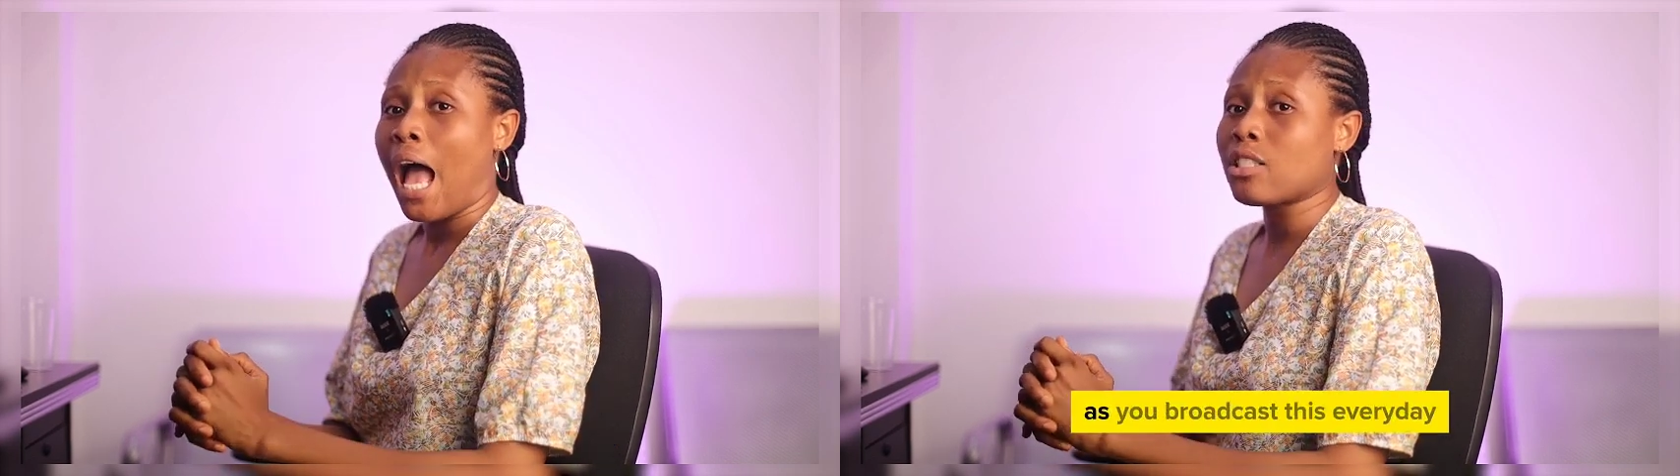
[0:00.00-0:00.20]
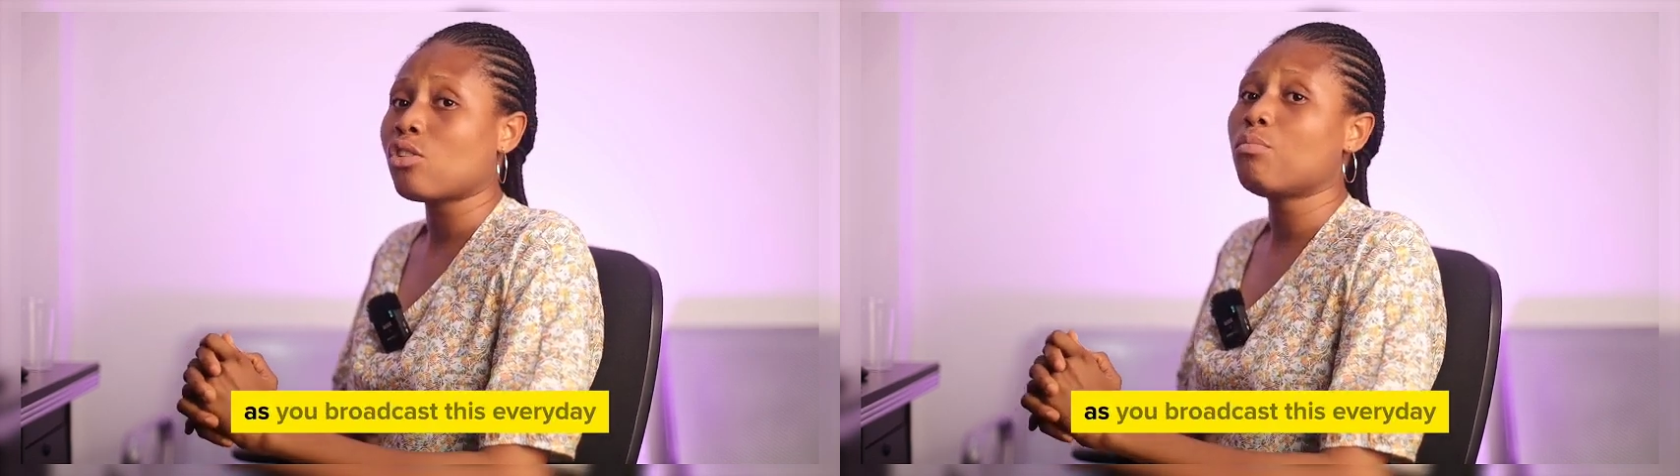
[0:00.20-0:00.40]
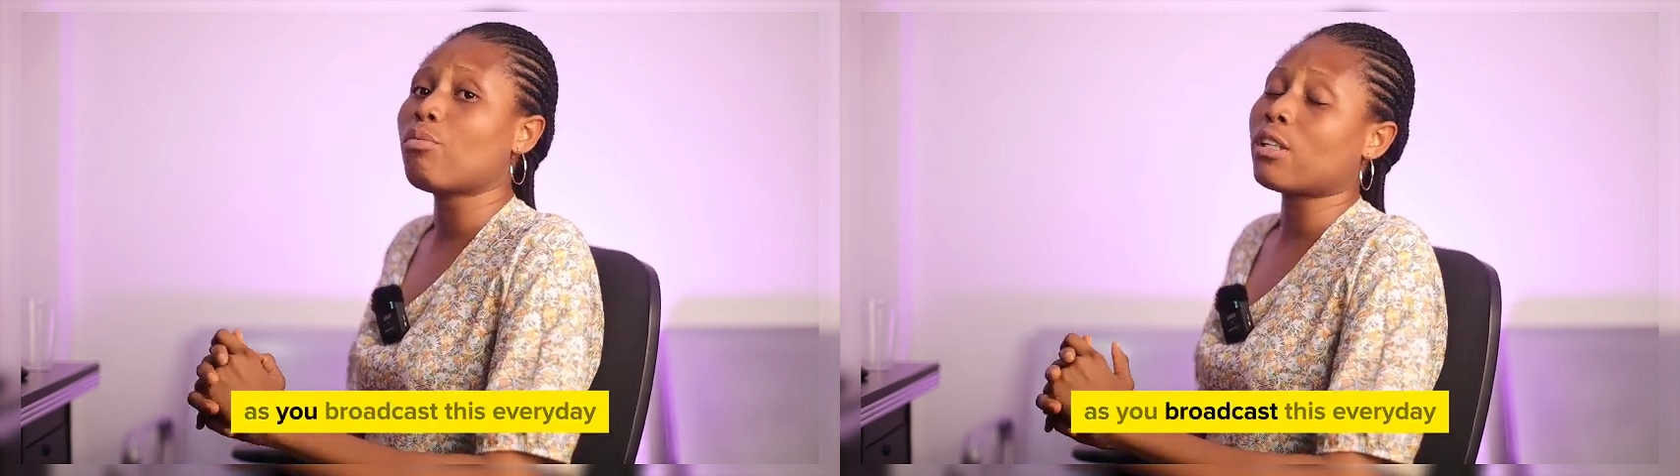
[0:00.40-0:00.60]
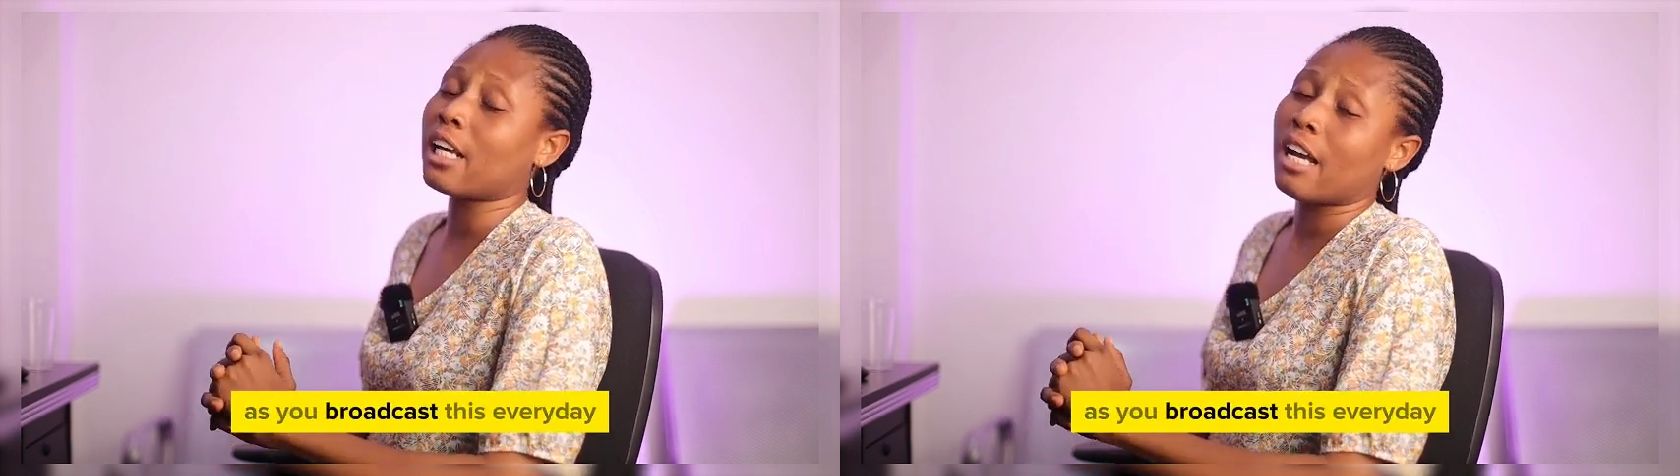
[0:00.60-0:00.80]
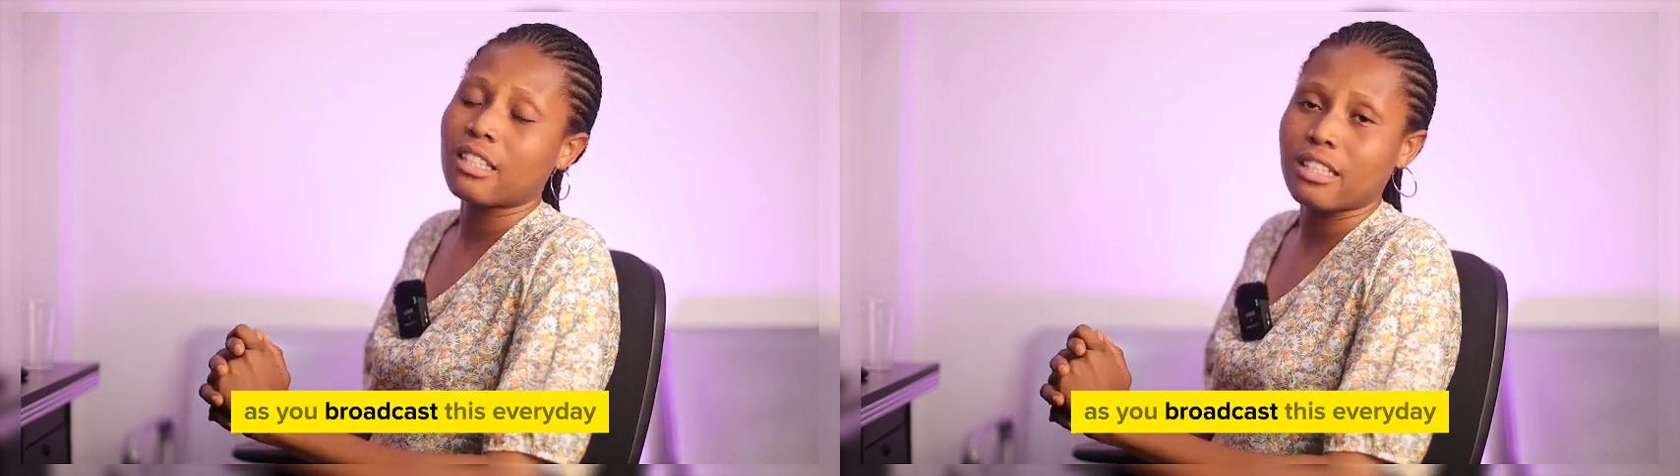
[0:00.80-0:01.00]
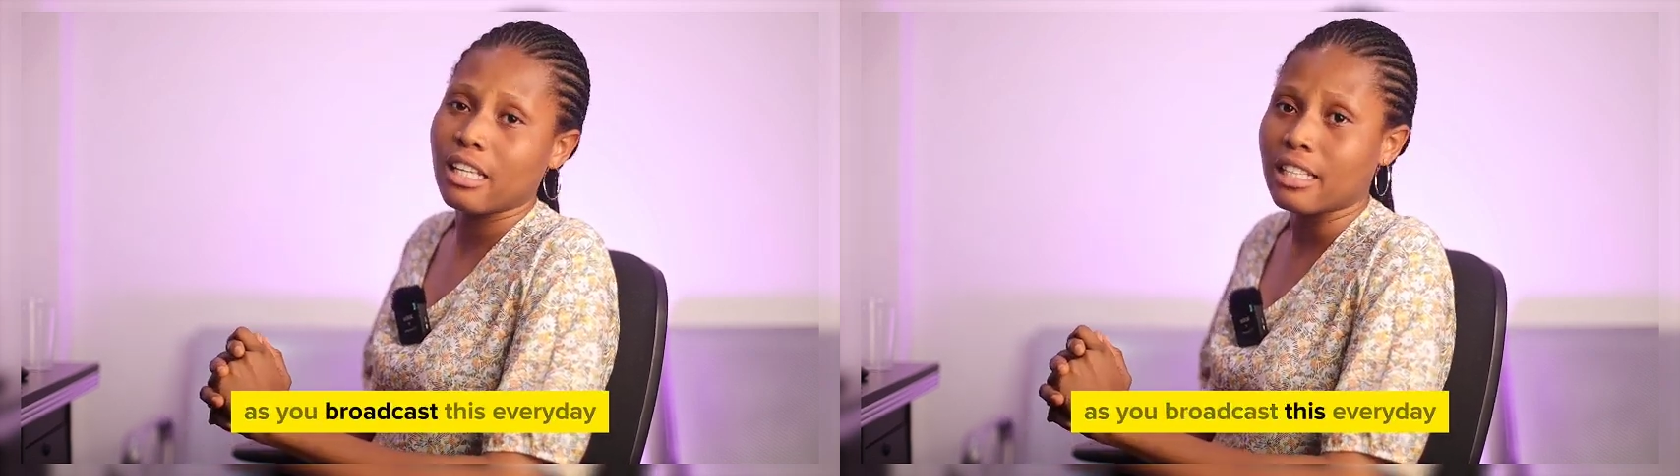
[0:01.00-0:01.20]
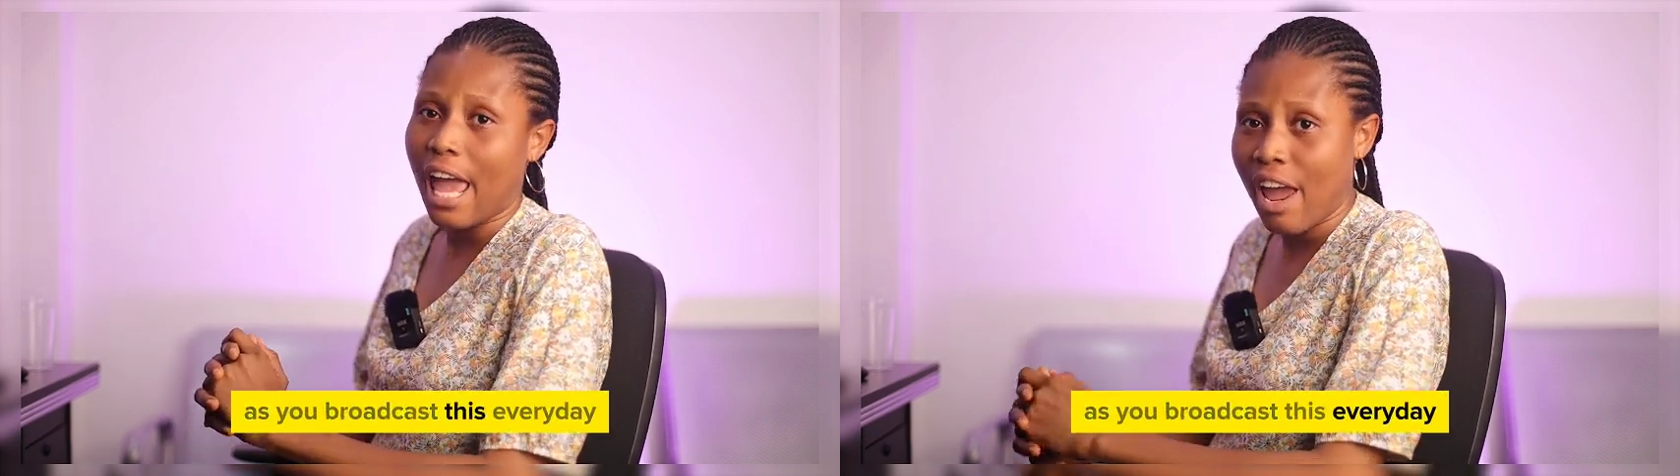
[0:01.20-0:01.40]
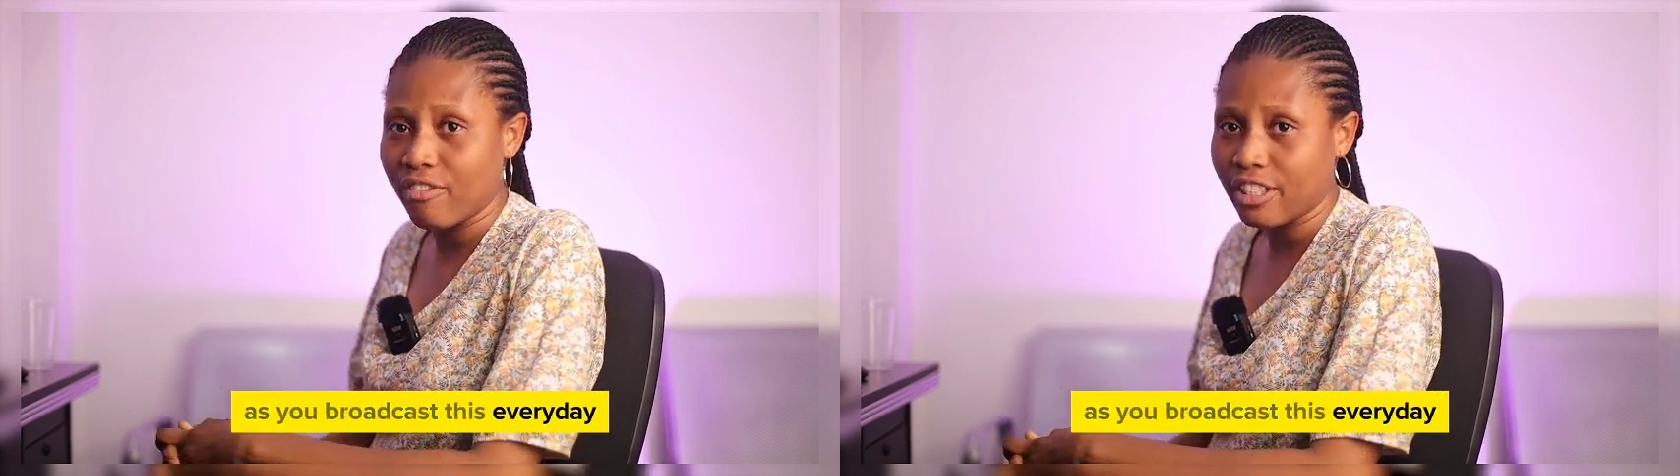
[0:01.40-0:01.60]
as we broadcast this
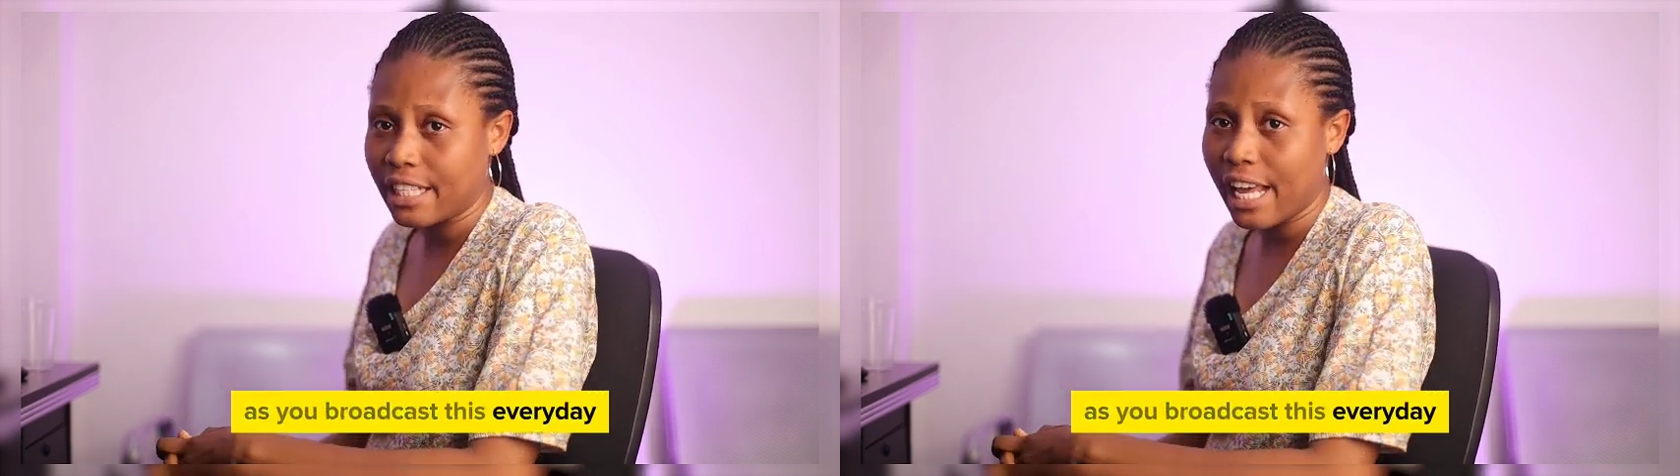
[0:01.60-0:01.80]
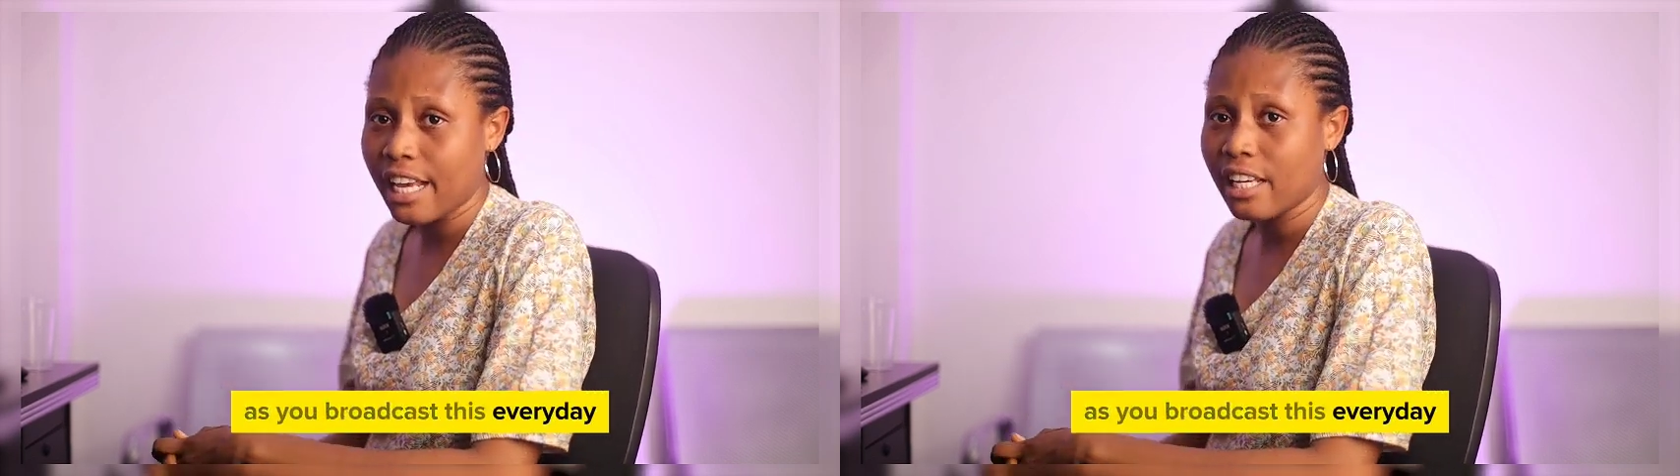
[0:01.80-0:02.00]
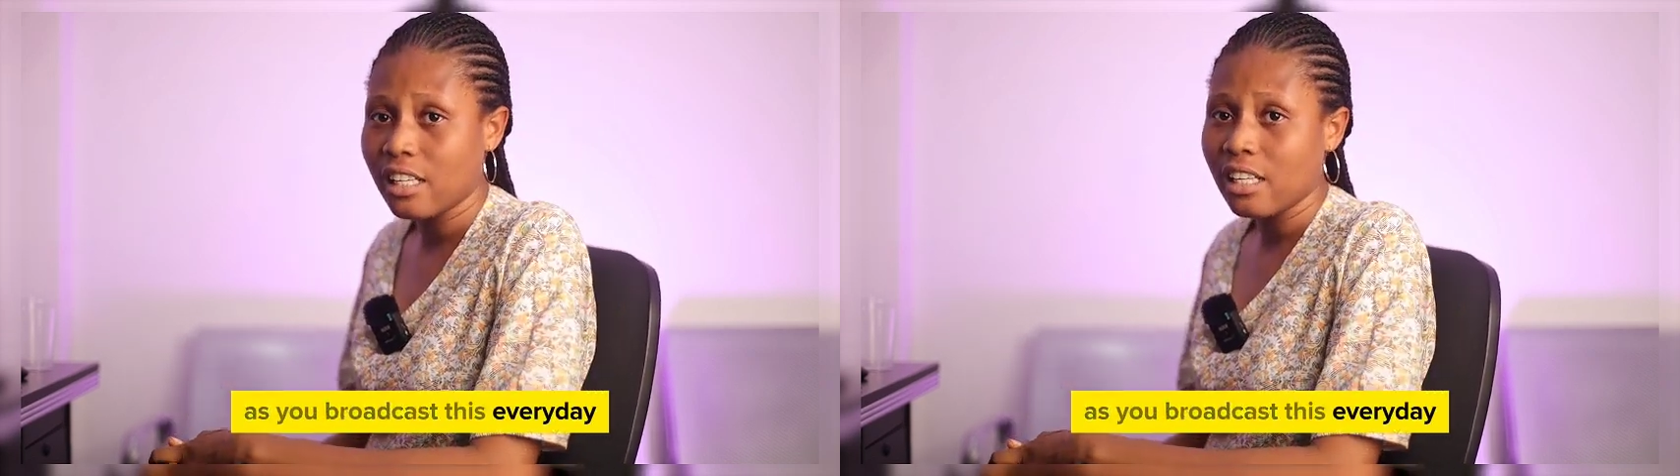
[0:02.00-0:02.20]
every day